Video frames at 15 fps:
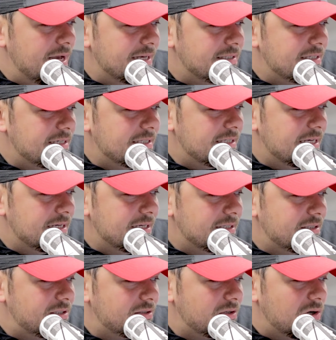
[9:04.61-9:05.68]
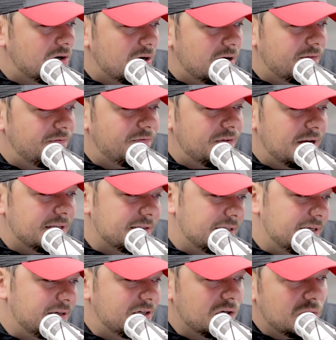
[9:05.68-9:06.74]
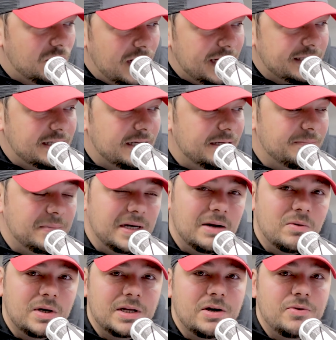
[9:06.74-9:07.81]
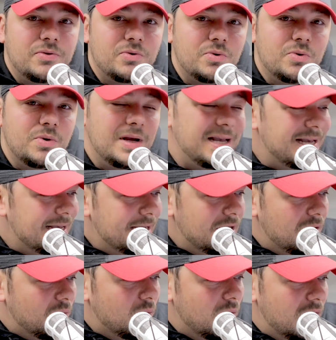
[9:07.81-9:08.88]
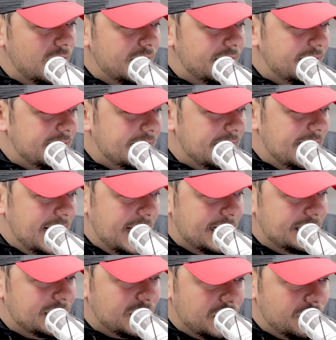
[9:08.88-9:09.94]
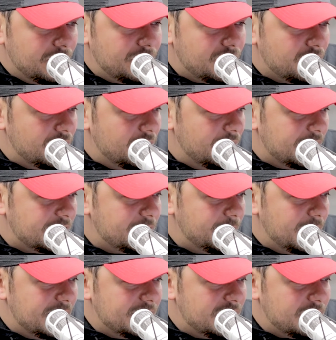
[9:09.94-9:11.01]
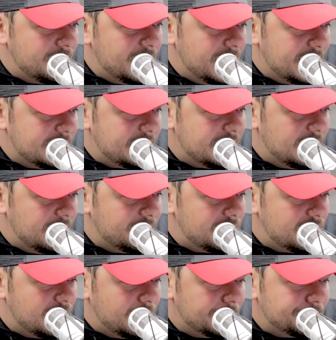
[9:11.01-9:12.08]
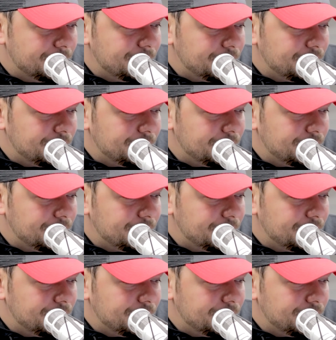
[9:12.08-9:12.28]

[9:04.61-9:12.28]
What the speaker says: as he's getting his car finally corrected. But I want to go through what he had to go through and explain some of that stuff. So